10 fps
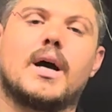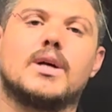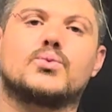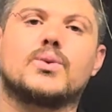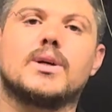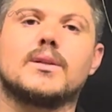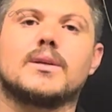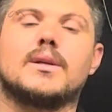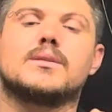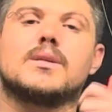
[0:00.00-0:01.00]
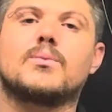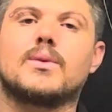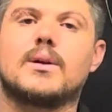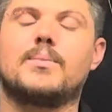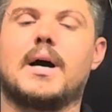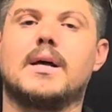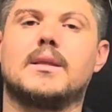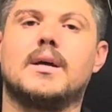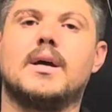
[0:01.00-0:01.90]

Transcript: and trailed in a circular path.